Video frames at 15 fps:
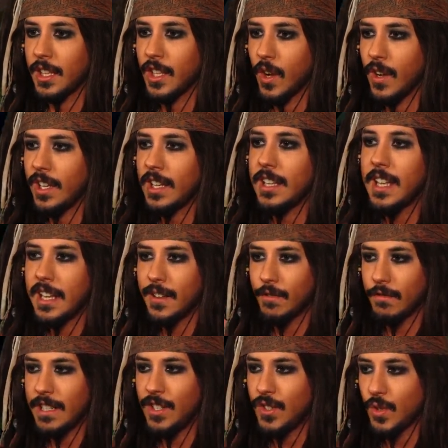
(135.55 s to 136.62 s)
Going and getting
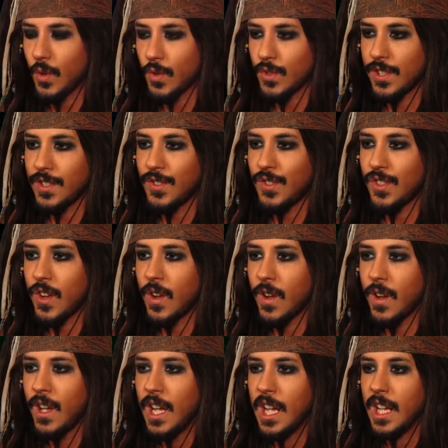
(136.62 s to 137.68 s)
resources,
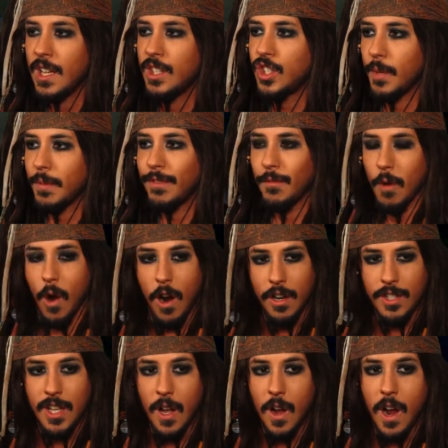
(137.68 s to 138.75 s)
jumping from island
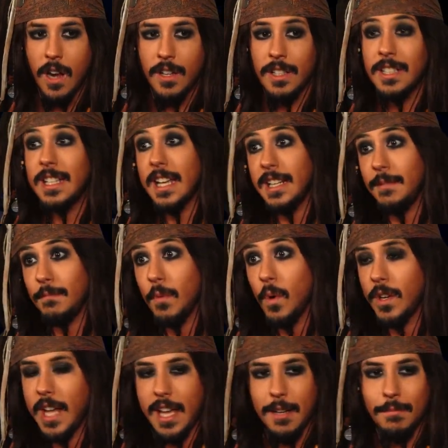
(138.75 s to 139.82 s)
to island, getting more
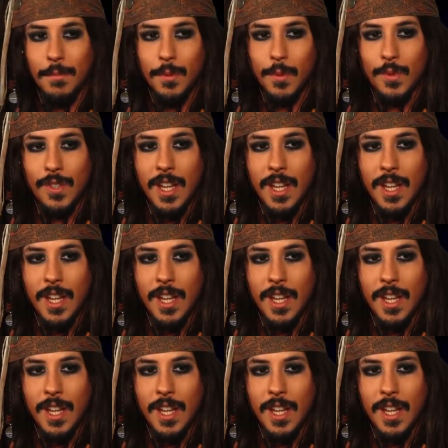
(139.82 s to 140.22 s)
cannonballs.